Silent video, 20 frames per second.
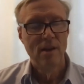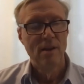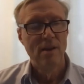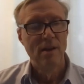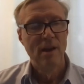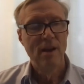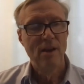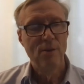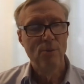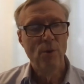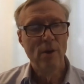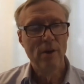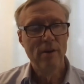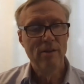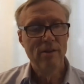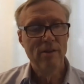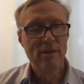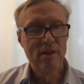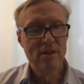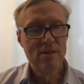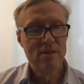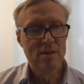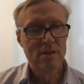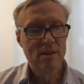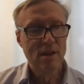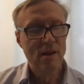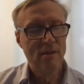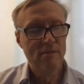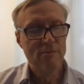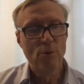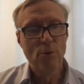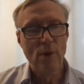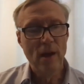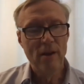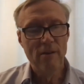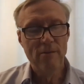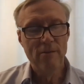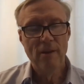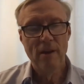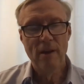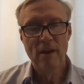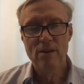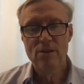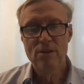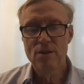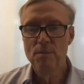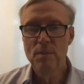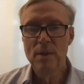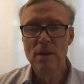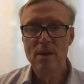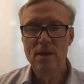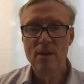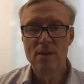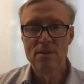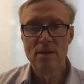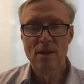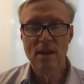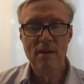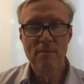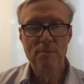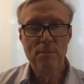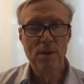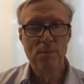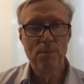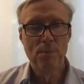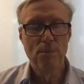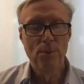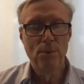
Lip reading: And one of the things that's kind of gratifying to me is that I've been